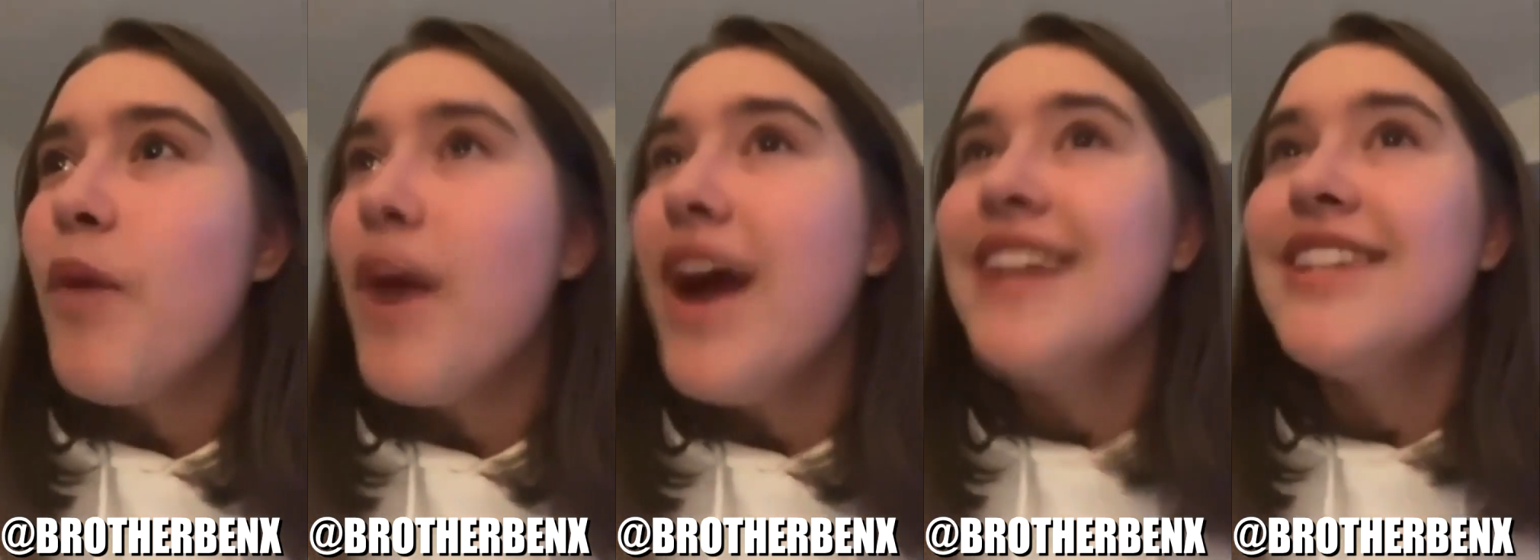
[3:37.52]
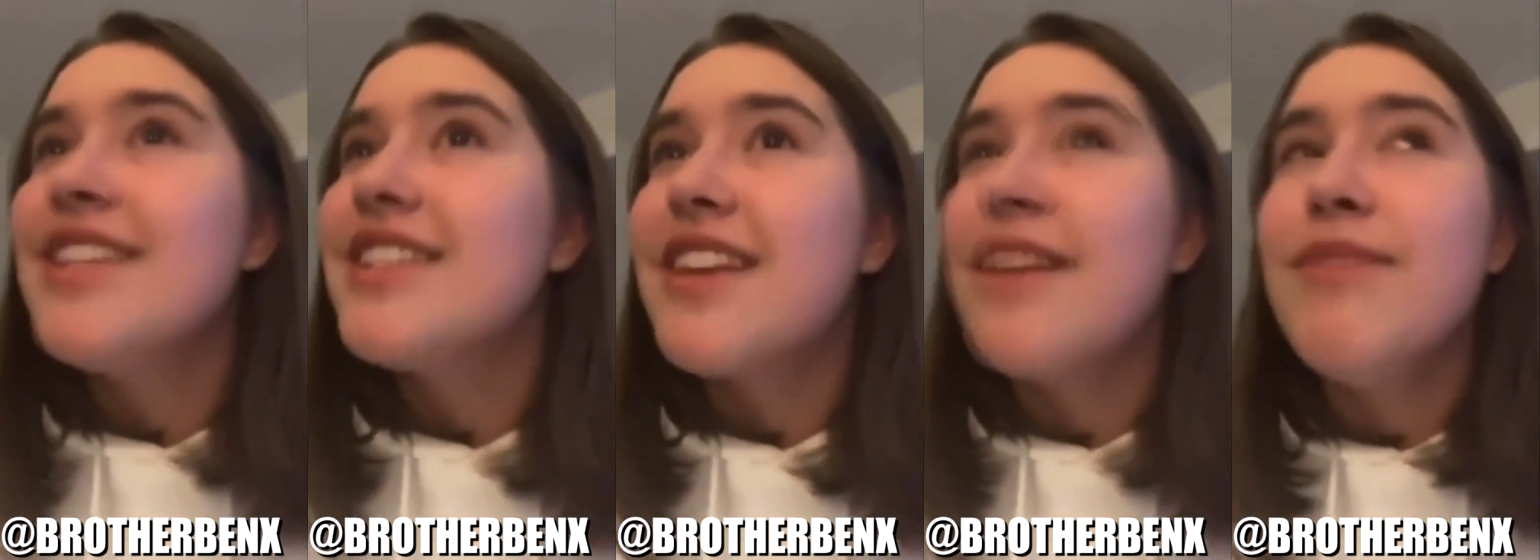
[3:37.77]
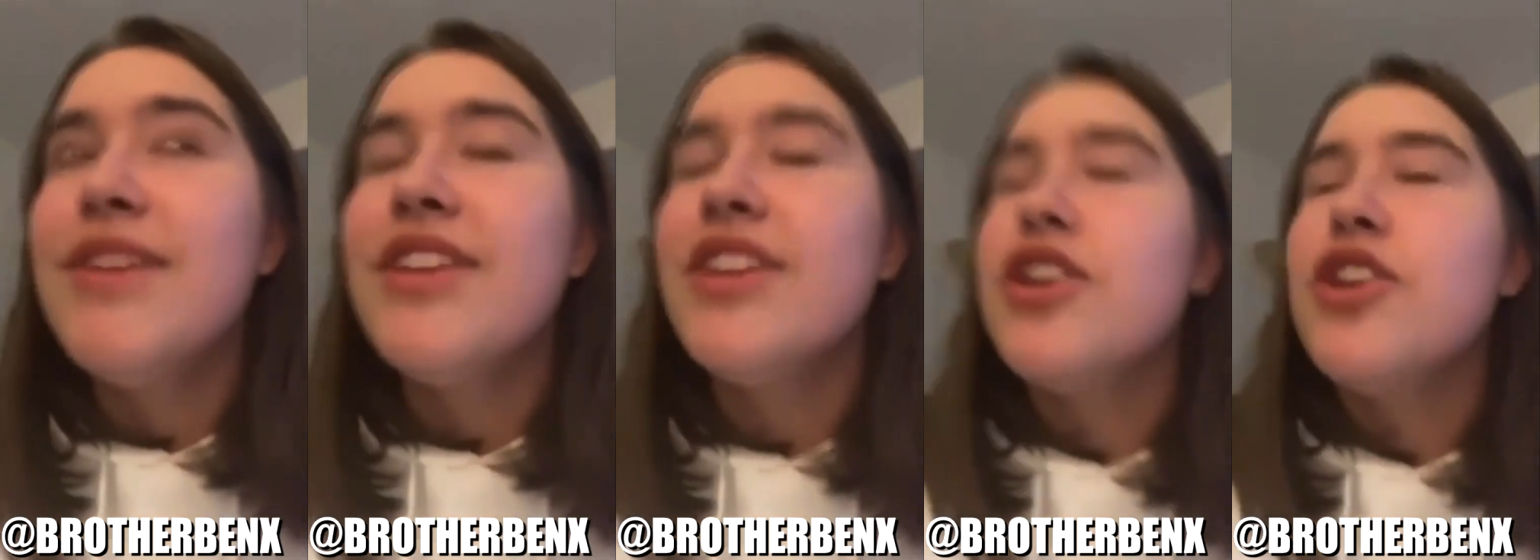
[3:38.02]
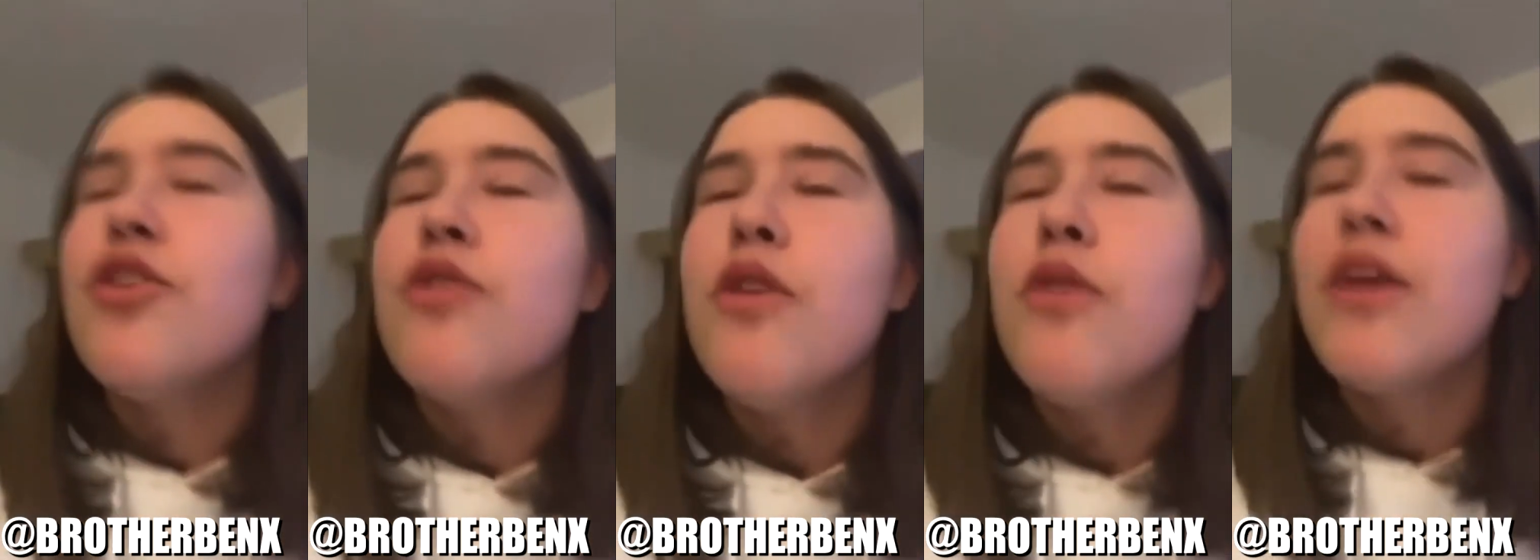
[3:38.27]
why is it something
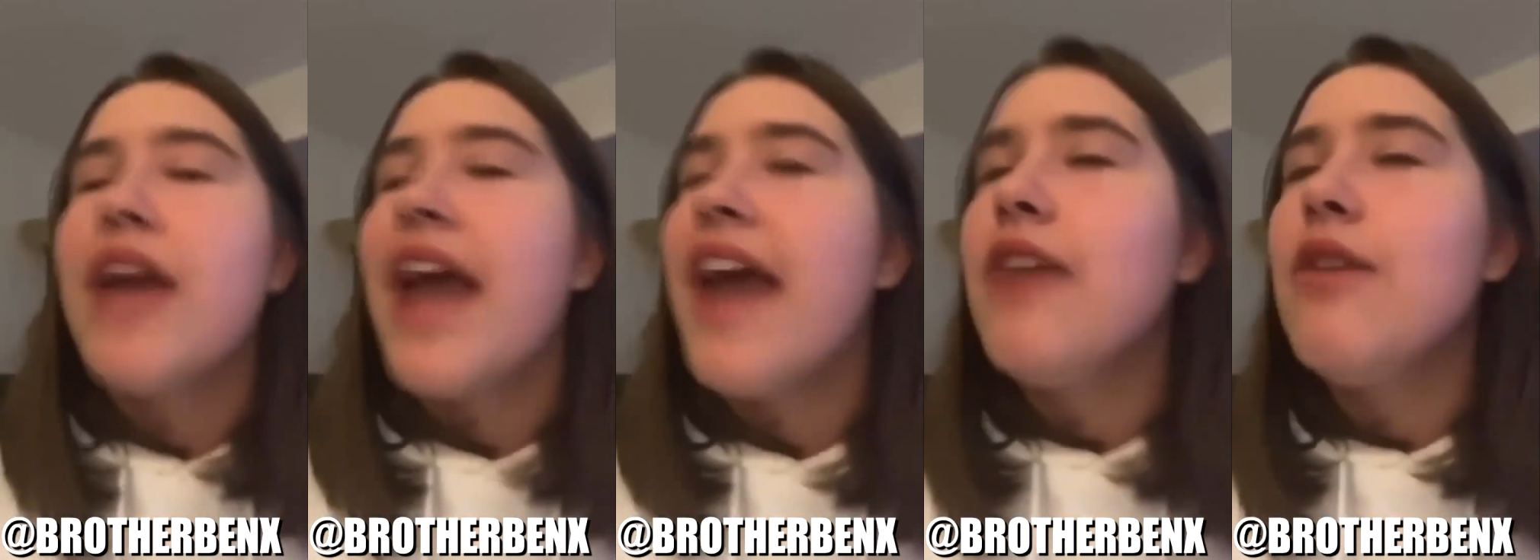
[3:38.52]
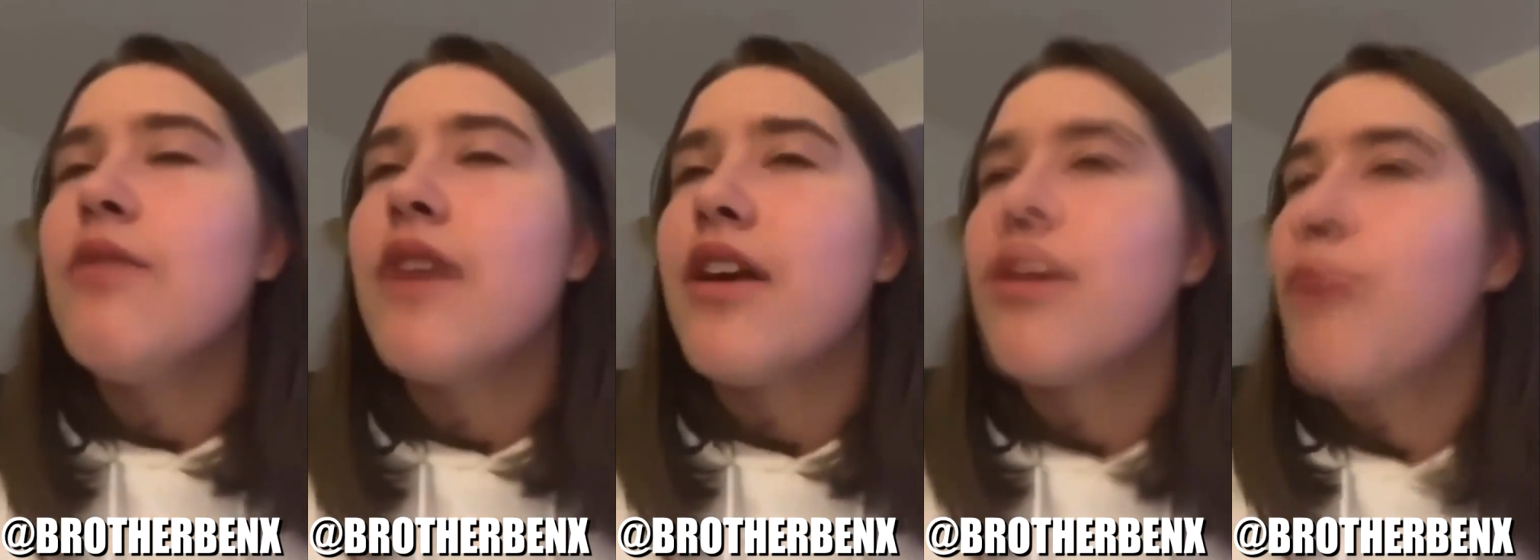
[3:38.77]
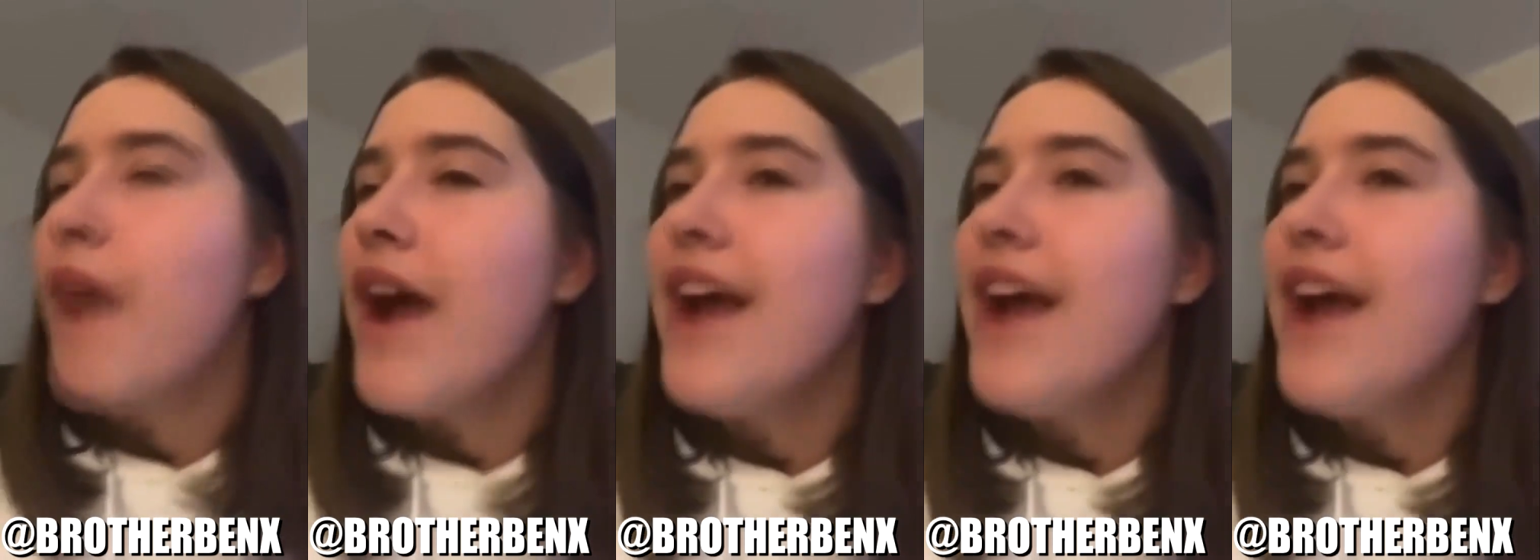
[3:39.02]
that you're okay with?